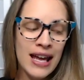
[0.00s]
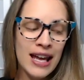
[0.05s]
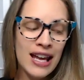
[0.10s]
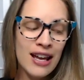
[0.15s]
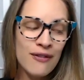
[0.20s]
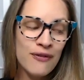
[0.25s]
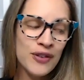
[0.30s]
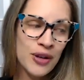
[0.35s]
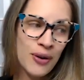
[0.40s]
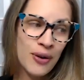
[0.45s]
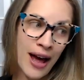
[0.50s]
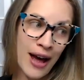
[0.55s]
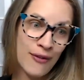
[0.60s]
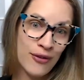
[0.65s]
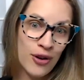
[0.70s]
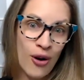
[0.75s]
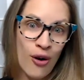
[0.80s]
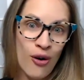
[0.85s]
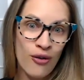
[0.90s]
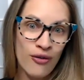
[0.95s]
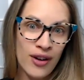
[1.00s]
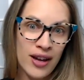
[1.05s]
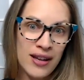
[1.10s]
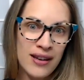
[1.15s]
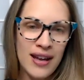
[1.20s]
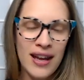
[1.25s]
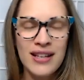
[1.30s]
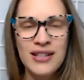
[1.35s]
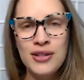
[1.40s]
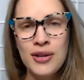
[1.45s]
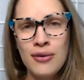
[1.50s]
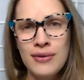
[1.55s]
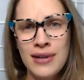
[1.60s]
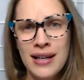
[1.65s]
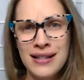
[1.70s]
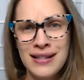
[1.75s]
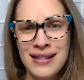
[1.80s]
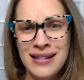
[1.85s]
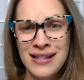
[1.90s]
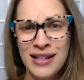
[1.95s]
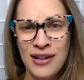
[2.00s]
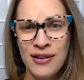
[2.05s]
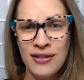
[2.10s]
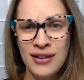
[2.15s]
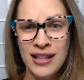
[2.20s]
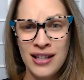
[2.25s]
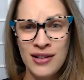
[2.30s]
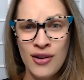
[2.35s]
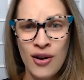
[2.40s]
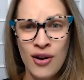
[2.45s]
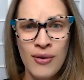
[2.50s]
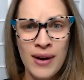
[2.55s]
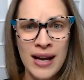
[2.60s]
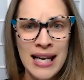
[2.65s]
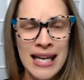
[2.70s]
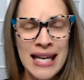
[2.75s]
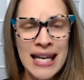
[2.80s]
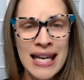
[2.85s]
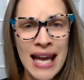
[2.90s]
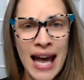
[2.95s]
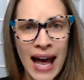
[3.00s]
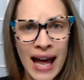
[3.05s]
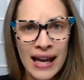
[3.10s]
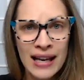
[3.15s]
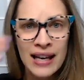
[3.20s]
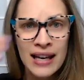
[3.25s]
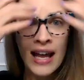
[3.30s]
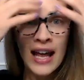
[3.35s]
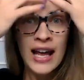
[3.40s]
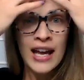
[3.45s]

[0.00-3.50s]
if you have COVID and don't necessarily know it yet,